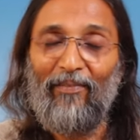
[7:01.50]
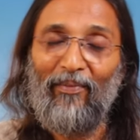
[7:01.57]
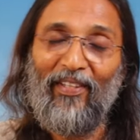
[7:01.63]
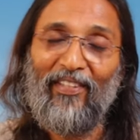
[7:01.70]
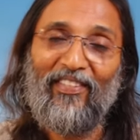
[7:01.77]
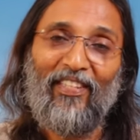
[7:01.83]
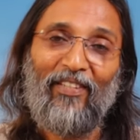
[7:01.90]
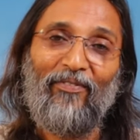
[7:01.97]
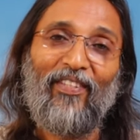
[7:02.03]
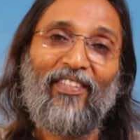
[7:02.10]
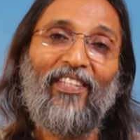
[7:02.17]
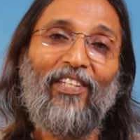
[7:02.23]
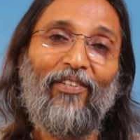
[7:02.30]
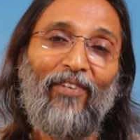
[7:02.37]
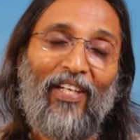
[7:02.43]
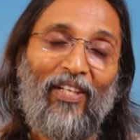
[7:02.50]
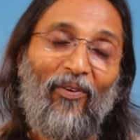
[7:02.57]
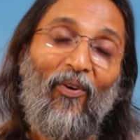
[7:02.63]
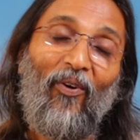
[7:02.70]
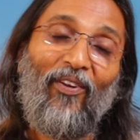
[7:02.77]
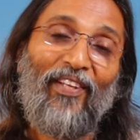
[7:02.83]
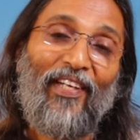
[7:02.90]
in merging with the divine.
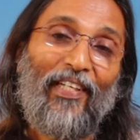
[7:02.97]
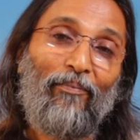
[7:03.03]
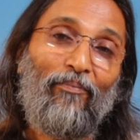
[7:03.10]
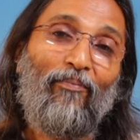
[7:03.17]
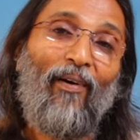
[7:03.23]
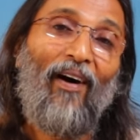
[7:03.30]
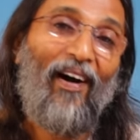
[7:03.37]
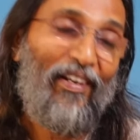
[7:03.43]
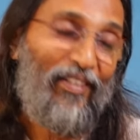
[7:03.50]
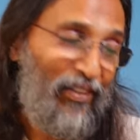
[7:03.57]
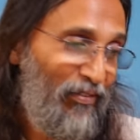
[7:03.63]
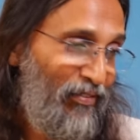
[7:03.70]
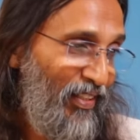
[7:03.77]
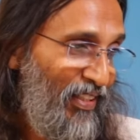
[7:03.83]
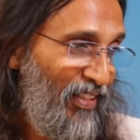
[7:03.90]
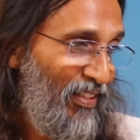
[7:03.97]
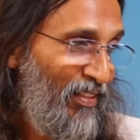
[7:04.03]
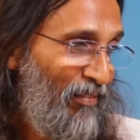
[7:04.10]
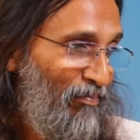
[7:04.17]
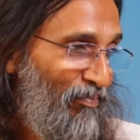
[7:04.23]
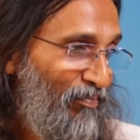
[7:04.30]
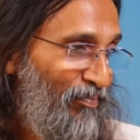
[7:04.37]
All that are part of it.